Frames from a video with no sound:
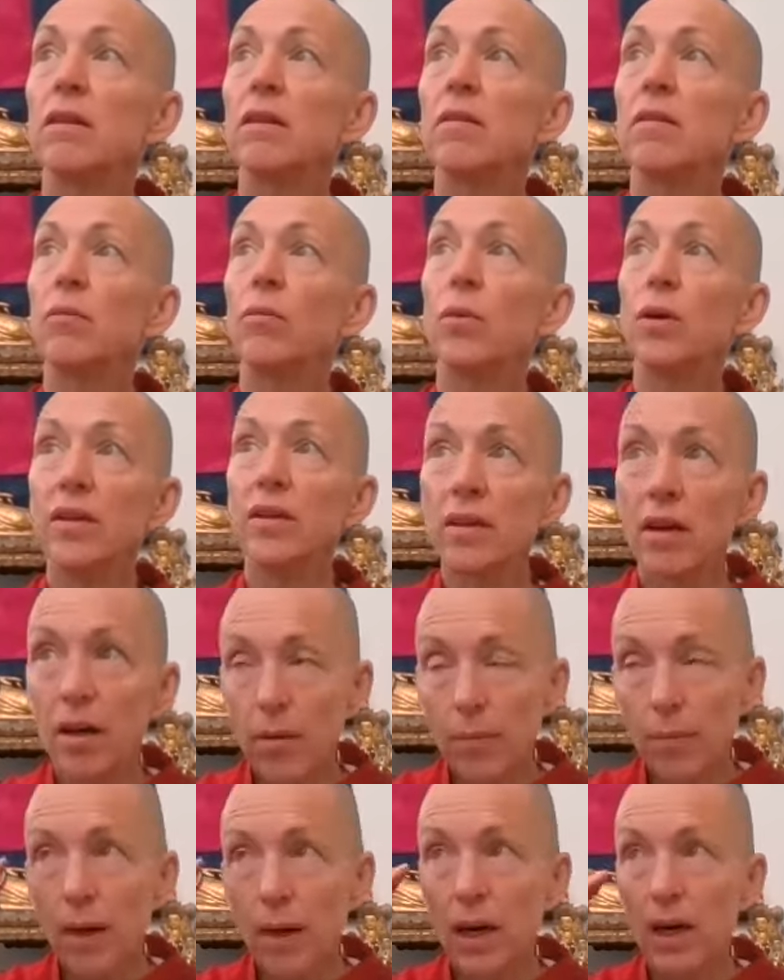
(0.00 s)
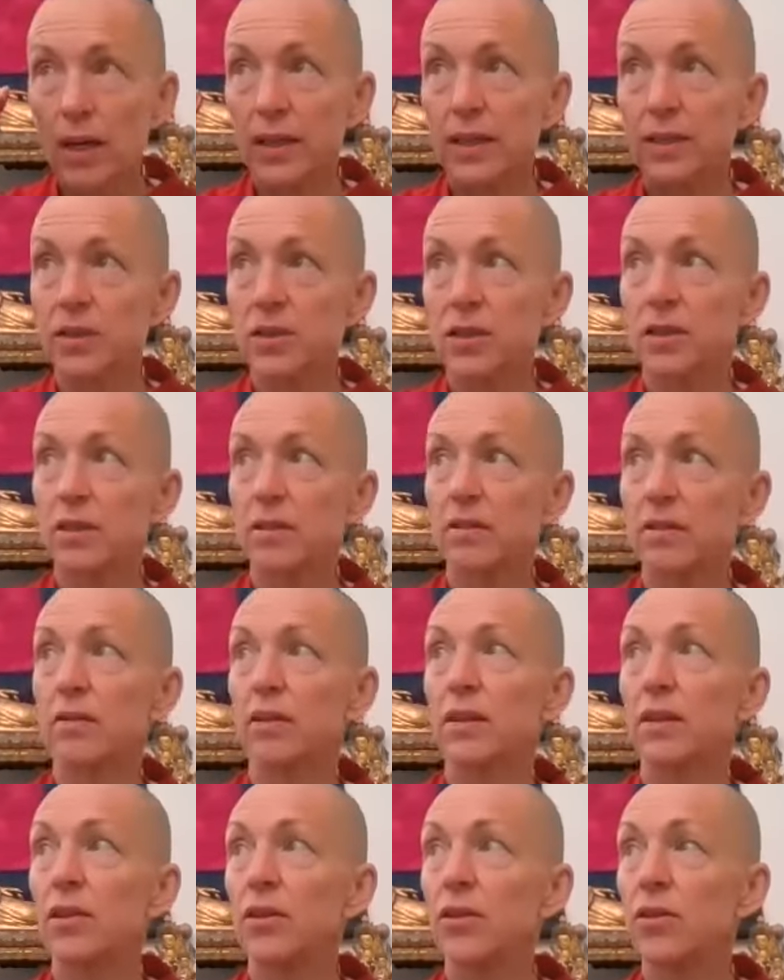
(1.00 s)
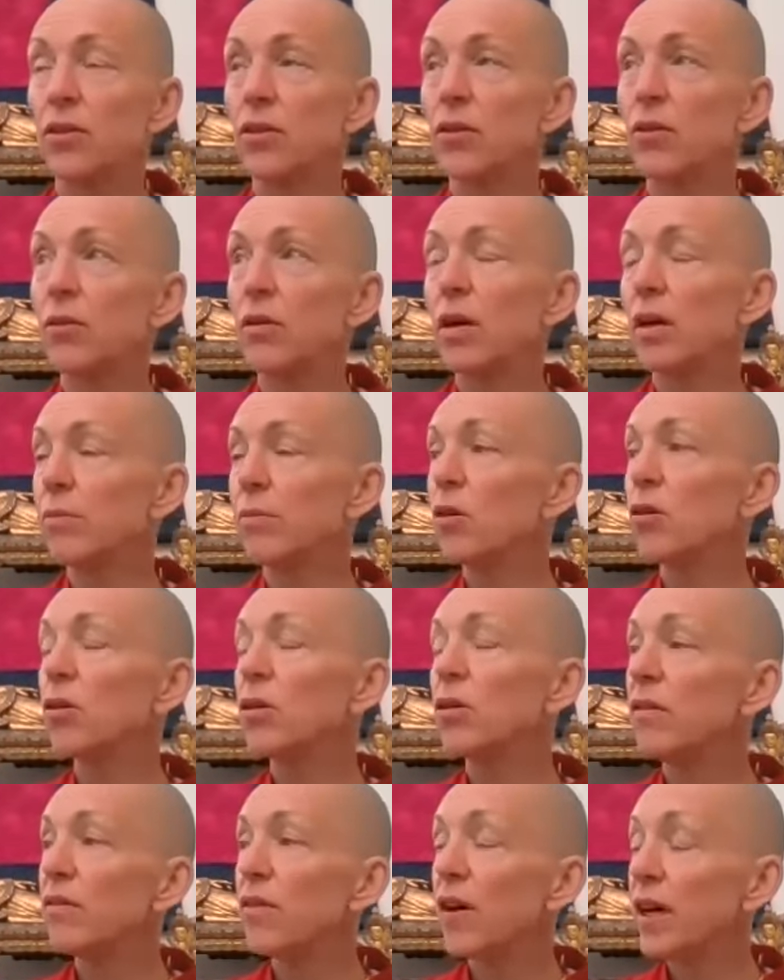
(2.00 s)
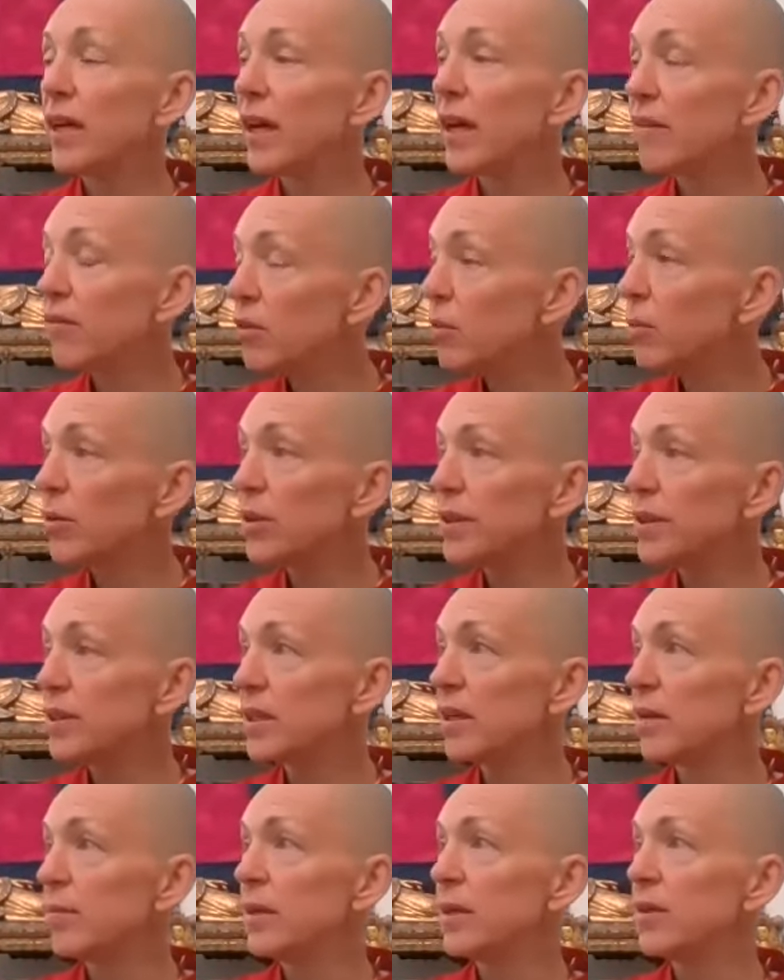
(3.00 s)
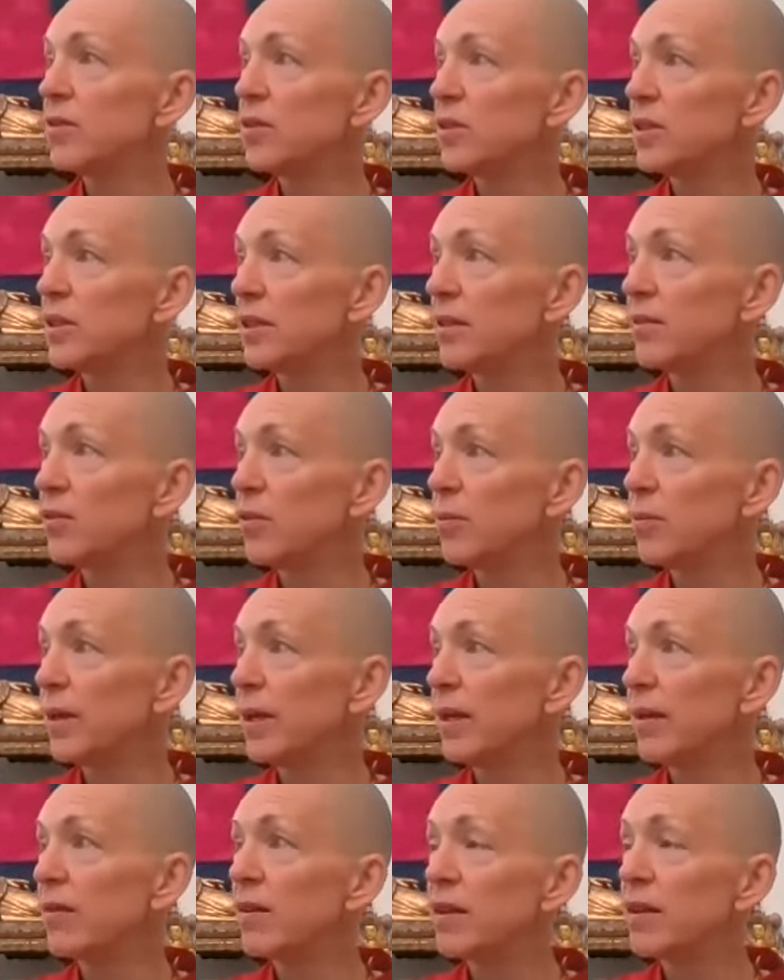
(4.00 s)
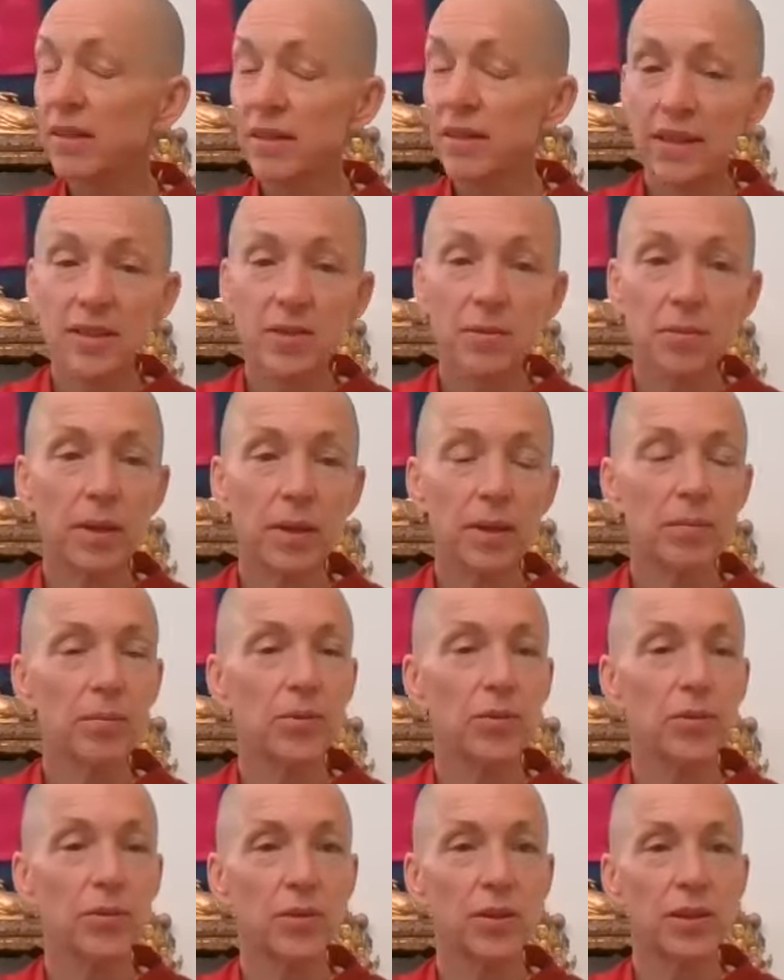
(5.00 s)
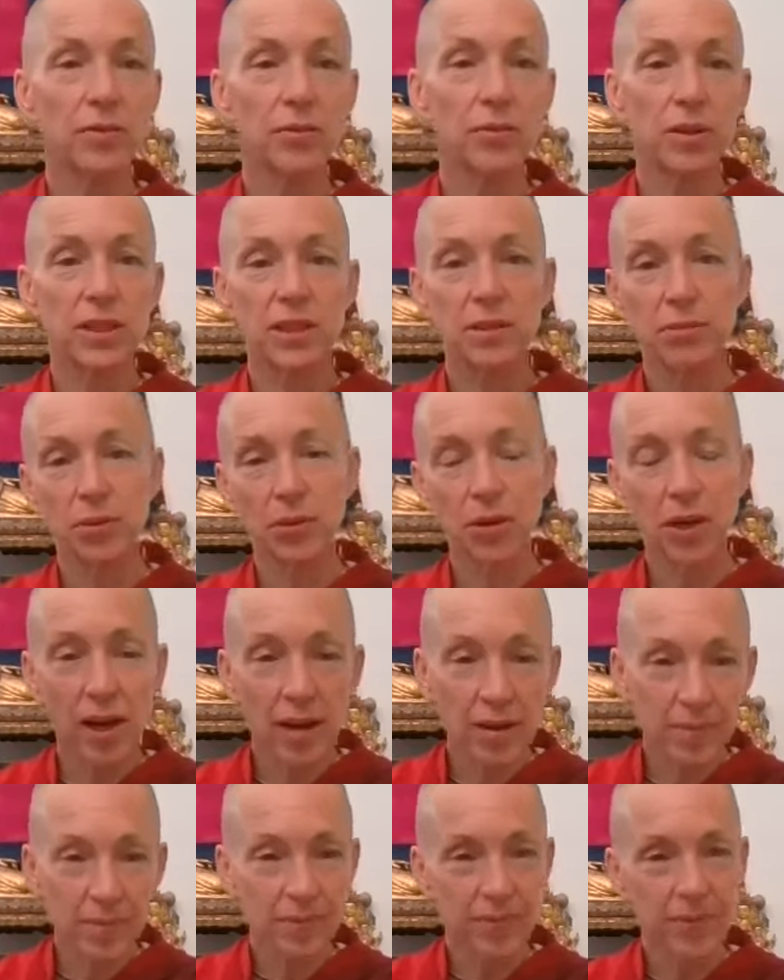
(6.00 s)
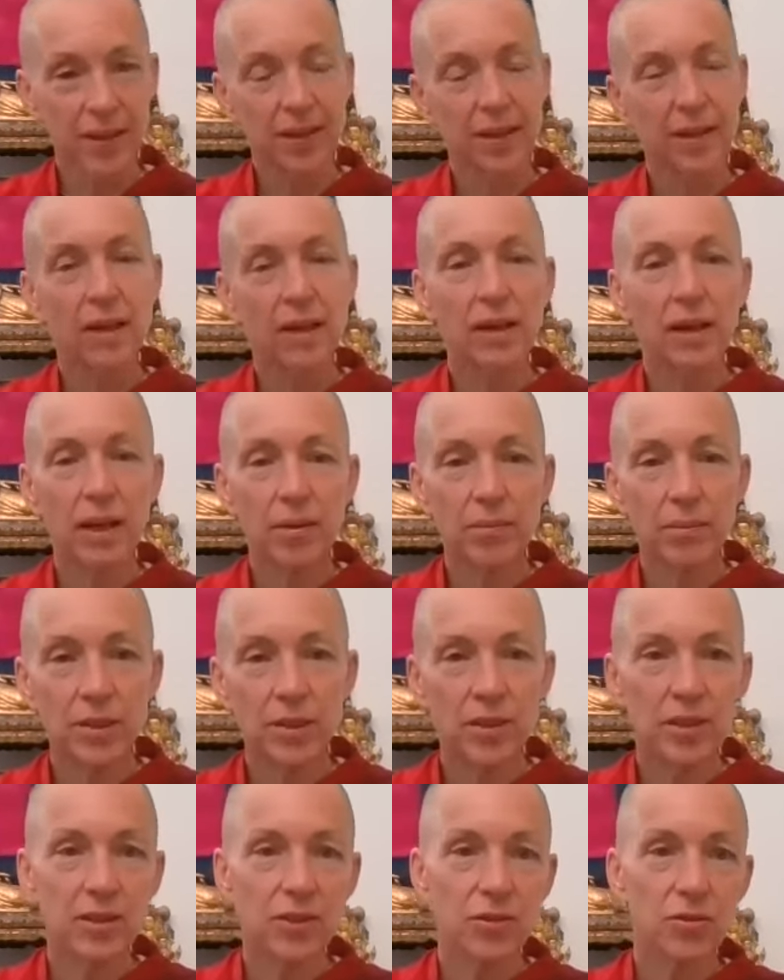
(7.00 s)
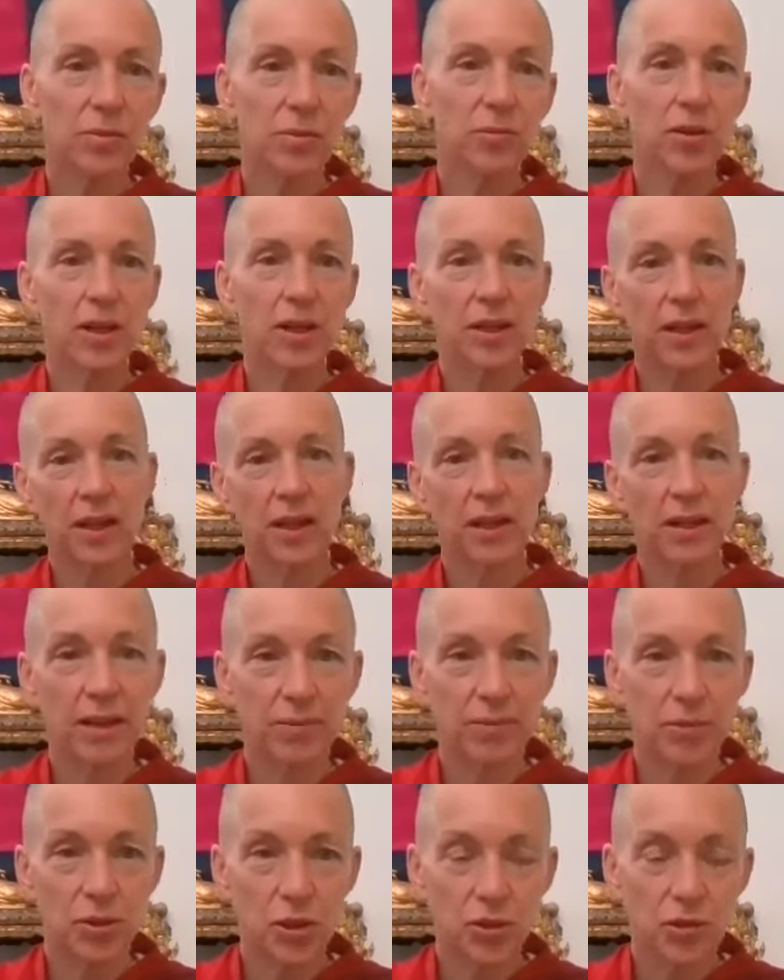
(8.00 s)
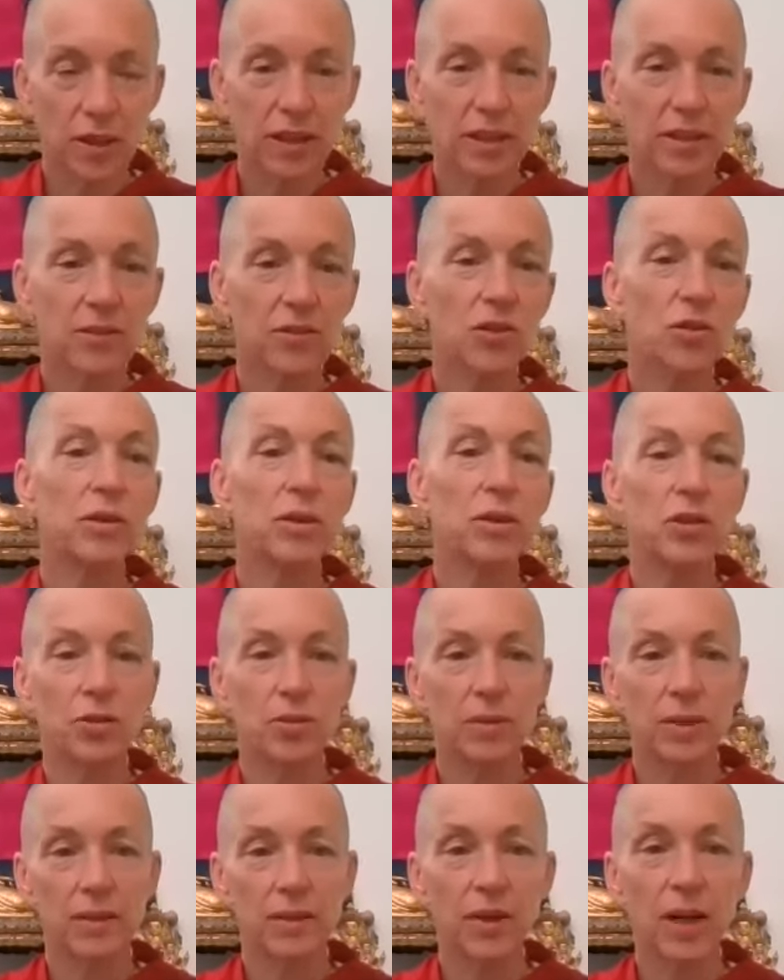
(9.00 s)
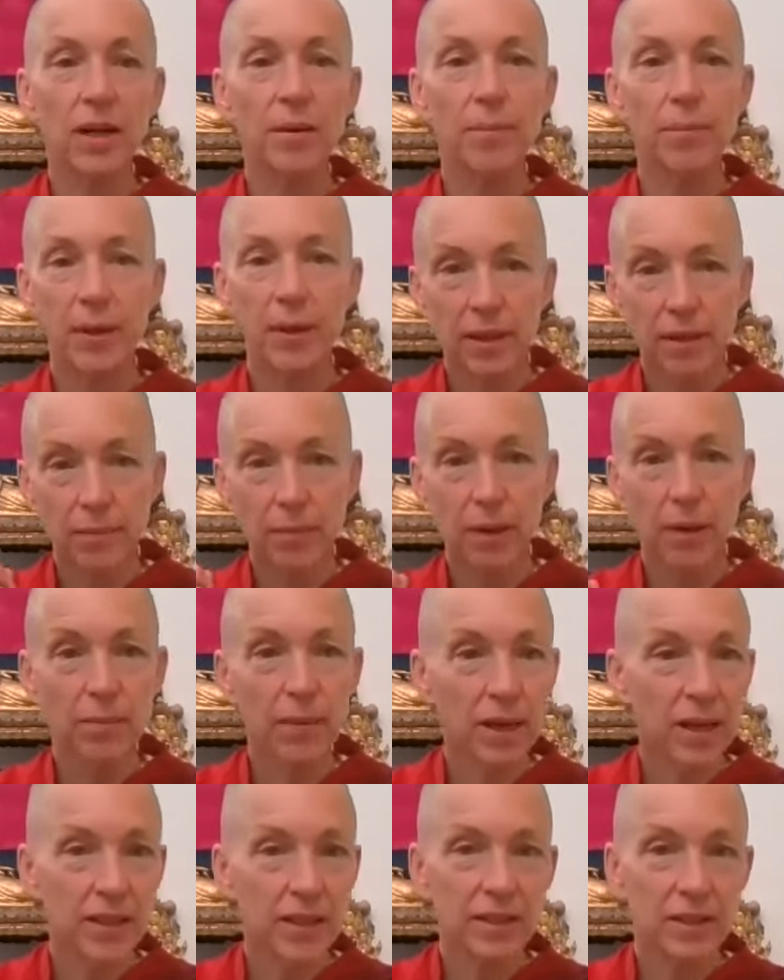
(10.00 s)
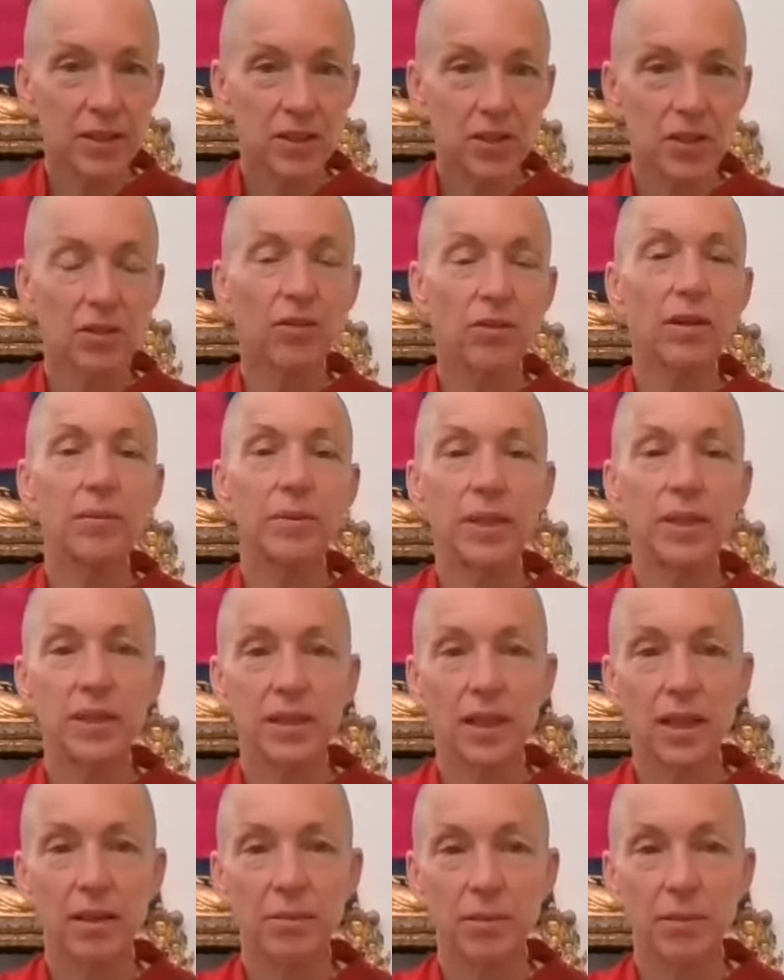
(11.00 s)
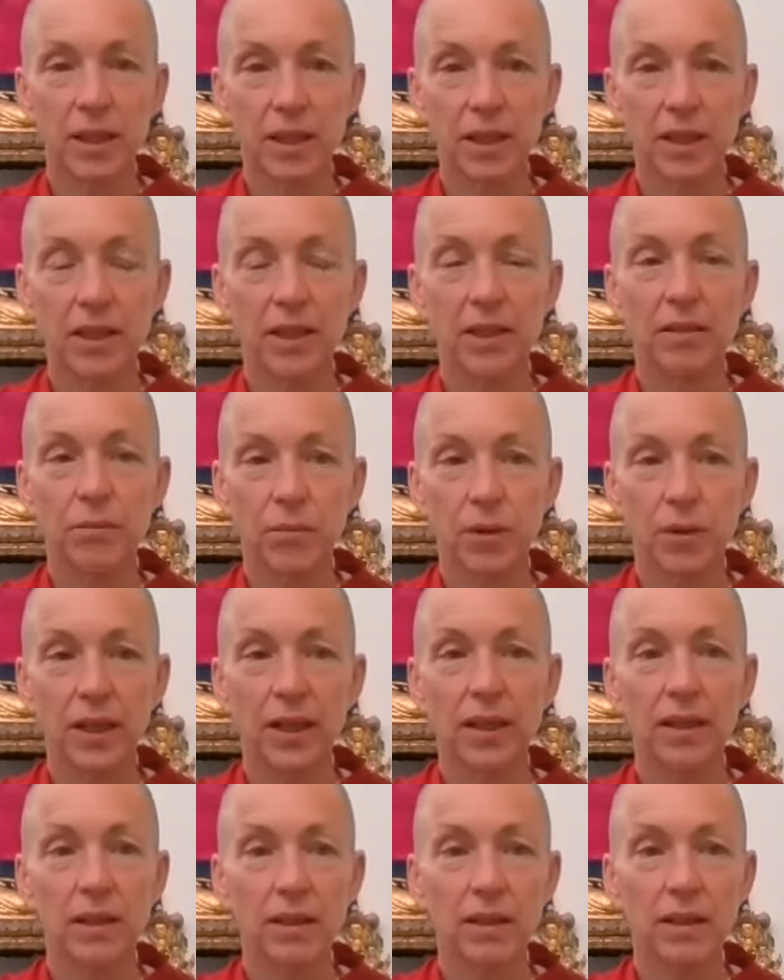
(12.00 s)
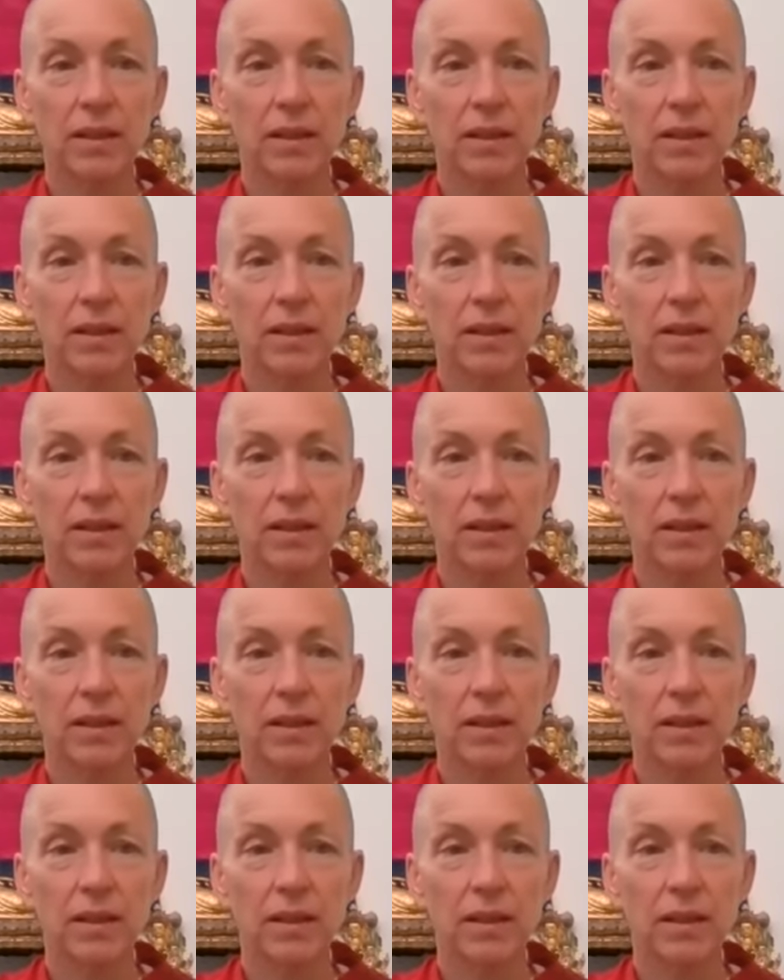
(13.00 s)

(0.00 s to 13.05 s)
with our mind, you know, I'm not going to invite everybody to come here and sit with me. 30,000 people in Whitstable, come into this room right now. I'm sure I can squeeze you in, right? But in my mind, there's no limit to how many I can bring in.